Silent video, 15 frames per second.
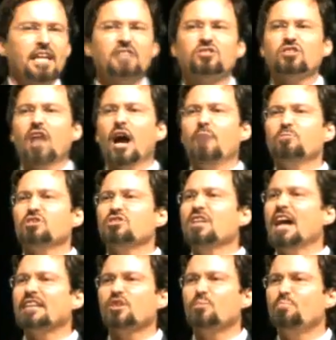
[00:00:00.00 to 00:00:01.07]
Islam is
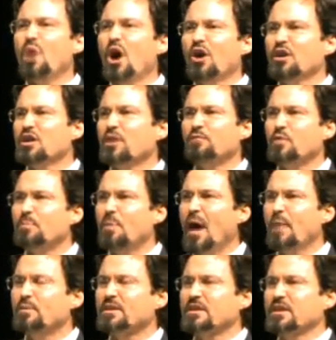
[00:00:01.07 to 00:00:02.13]
not the party of
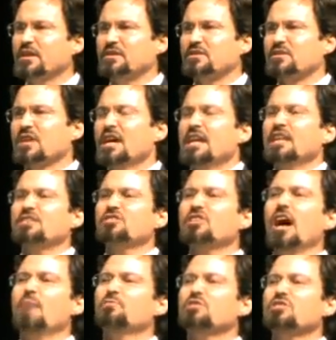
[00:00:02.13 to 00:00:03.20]
Republicans.
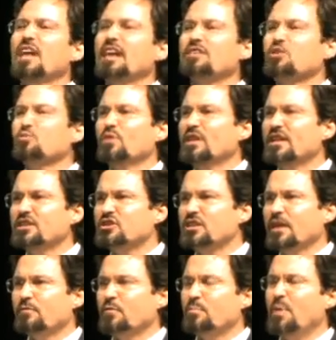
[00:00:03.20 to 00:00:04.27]
Islam is not the religion
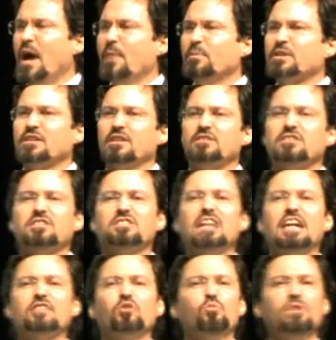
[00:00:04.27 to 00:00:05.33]
of Republicans. It's
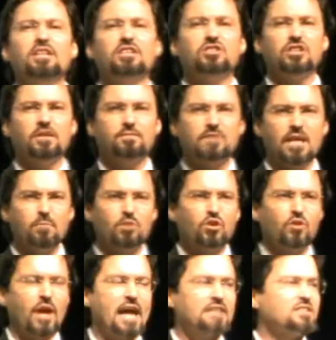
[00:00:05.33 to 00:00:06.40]
not the religion of
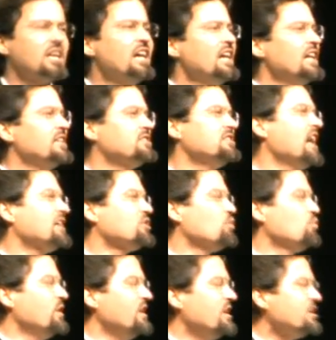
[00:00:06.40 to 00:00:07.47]
Democrats. It's not
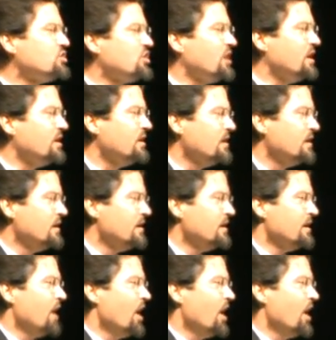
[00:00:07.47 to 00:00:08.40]
the religion